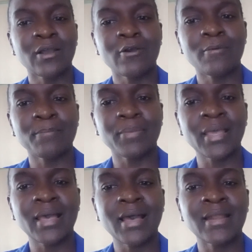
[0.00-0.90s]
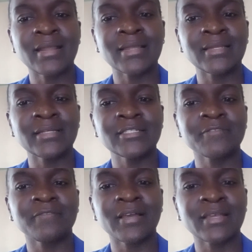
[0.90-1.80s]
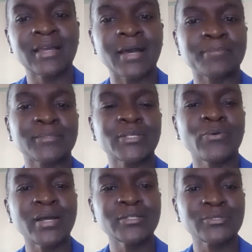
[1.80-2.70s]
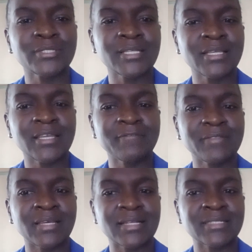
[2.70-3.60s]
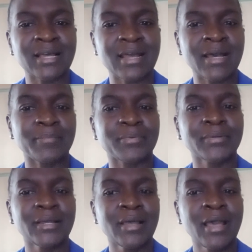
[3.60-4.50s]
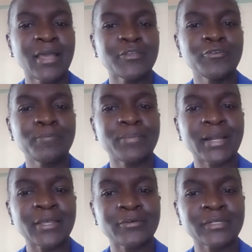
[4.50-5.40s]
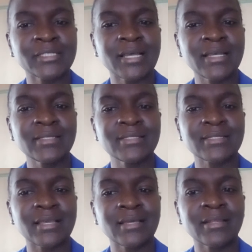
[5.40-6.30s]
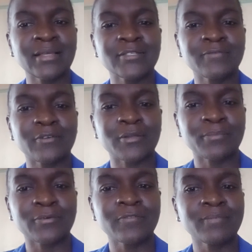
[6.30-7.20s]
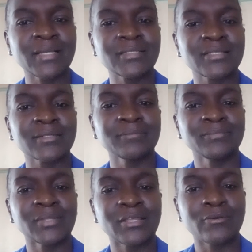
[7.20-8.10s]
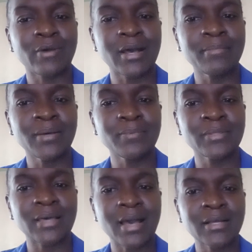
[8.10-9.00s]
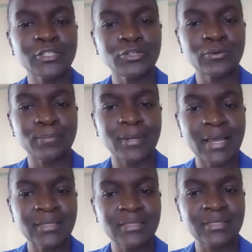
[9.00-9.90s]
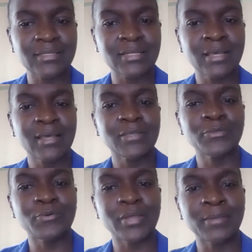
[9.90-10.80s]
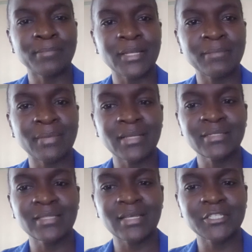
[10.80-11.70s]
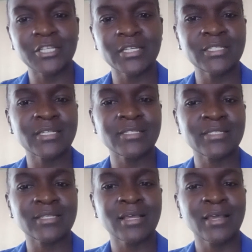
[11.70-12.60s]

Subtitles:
compare and identify gaps. You want to see if there is a gap. You prioritize areas for improvement, you come up with action plans, you implement the changes,